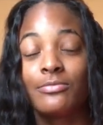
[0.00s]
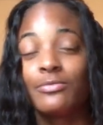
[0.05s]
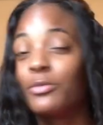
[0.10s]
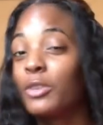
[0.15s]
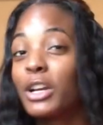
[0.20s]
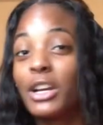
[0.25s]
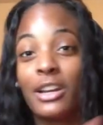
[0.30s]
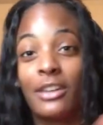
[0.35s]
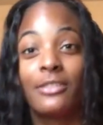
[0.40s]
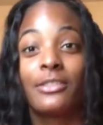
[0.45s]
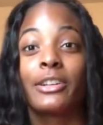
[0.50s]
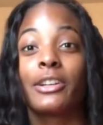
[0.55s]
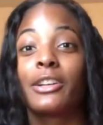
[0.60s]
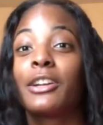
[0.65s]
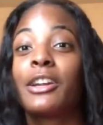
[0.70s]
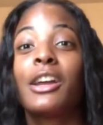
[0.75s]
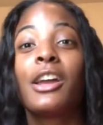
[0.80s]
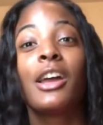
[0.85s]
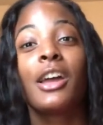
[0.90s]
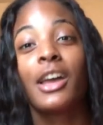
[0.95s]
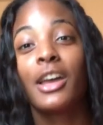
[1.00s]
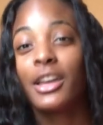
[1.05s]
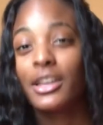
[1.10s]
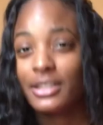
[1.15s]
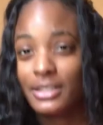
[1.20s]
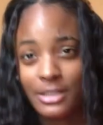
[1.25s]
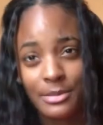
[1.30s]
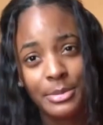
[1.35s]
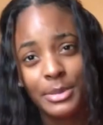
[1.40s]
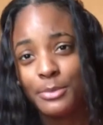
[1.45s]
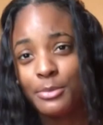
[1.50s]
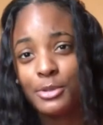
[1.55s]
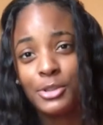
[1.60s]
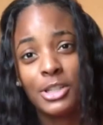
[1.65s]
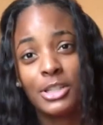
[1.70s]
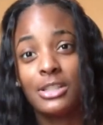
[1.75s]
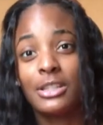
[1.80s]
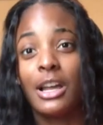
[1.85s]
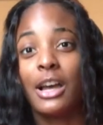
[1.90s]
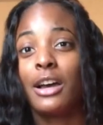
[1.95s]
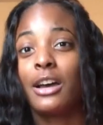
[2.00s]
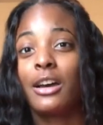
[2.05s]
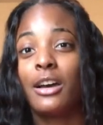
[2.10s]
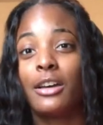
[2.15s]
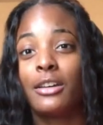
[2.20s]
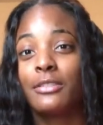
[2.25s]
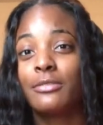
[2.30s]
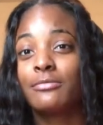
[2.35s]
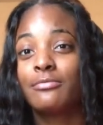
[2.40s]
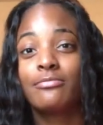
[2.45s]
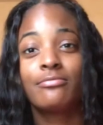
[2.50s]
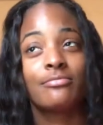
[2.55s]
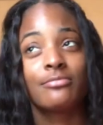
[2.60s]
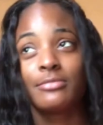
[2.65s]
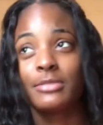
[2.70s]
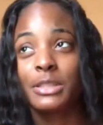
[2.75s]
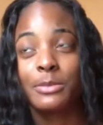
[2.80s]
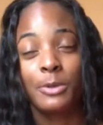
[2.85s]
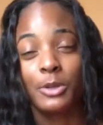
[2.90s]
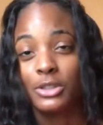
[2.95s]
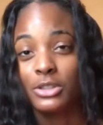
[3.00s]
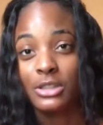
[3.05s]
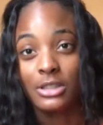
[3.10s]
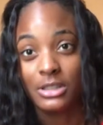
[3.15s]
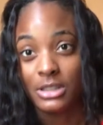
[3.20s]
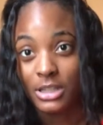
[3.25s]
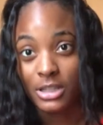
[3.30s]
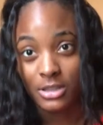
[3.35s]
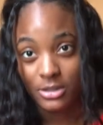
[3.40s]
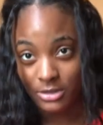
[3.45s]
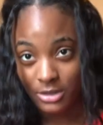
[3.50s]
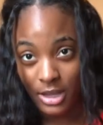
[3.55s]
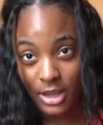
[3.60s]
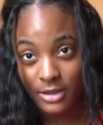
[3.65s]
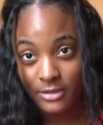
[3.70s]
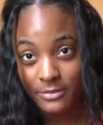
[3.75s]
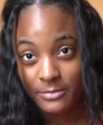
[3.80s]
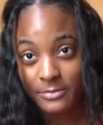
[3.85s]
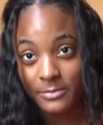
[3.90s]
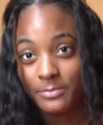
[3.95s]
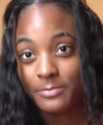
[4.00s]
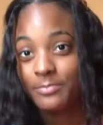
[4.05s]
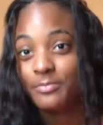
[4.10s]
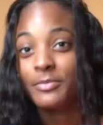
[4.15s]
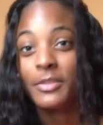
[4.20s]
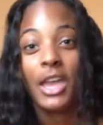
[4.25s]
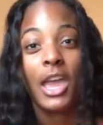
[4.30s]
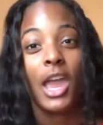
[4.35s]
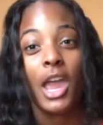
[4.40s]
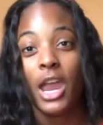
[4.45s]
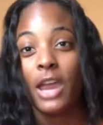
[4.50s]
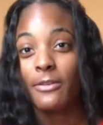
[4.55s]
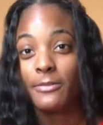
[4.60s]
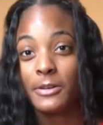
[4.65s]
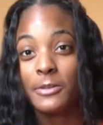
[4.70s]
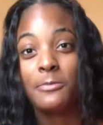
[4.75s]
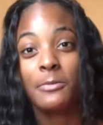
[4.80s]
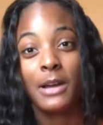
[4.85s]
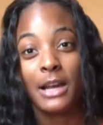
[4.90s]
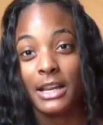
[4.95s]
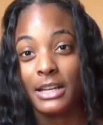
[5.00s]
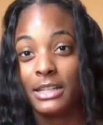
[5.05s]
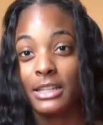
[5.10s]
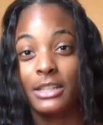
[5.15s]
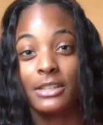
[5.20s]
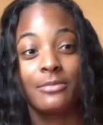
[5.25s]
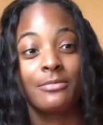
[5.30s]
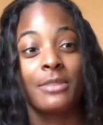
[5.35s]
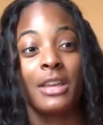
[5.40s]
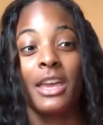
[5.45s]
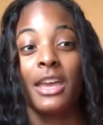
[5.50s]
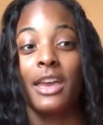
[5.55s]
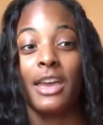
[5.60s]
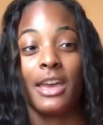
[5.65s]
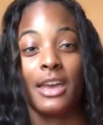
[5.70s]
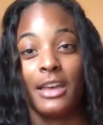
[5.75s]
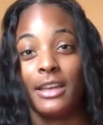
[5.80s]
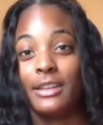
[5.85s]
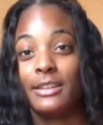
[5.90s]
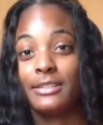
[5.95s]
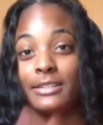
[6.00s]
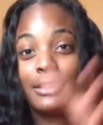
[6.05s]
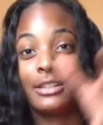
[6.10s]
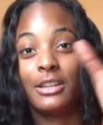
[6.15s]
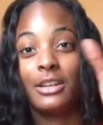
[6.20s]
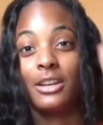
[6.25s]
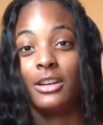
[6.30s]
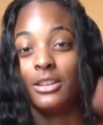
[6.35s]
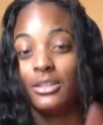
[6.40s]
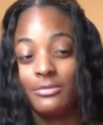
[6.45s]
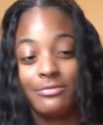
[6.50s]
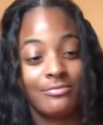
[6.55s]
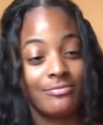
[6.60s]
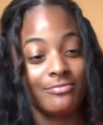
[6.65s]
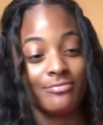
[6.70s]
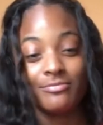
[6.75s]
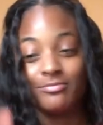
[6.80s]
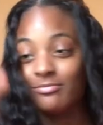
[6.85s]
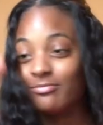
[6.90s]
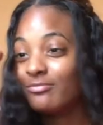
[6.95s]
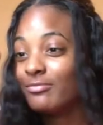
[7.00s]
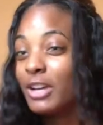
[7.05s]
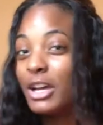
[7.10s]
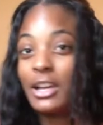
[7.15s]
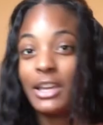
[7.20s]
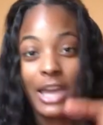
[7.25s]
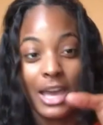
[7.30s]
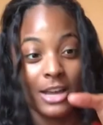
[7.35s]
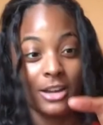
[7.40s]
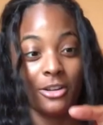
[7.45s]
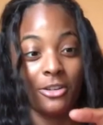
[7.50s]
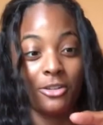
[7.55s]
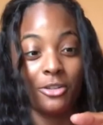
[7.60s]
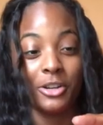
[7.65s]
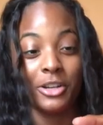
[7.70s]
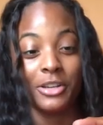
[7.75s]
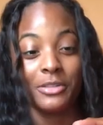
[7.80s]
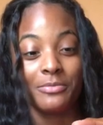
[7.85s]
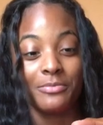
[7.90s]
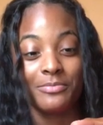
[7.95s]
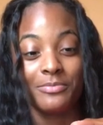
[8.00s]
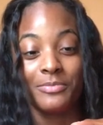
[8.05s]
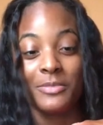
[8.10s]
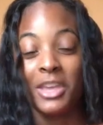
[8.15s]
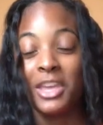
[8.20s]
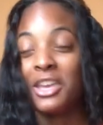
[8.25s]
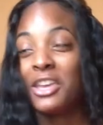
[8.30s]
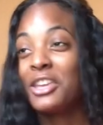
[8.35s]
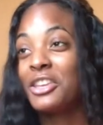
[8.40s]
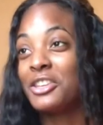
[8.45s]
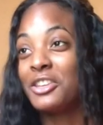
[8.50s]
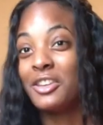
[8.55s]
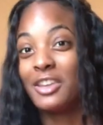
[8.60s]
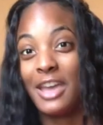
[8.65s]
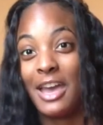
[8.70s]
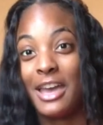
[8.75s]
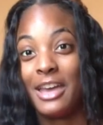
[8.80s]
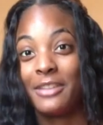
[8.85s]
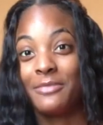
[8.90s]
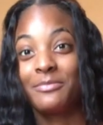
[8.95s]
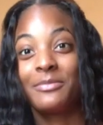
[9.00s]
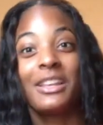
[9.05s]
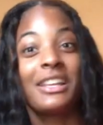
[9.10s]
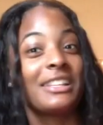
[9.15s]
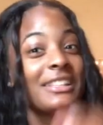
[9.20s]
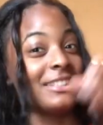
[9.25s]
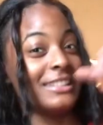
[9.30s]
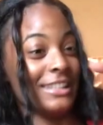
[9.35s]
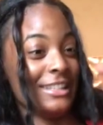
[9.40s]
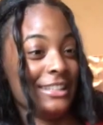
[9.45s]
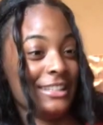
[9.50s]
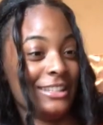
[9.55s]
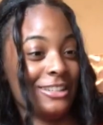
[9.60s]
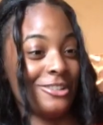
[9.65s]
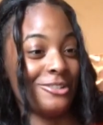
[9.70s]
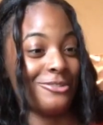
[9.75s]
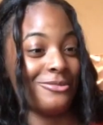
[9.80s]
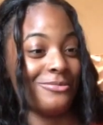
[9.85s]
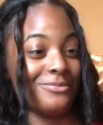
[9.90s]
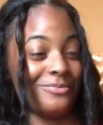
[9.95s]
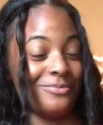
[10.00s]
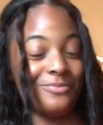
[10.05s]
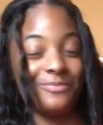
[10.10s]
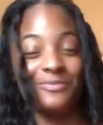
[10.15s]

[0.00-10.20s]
whatever, some people just not supposed to stay in your life. Everybody has a category. You got seasonal,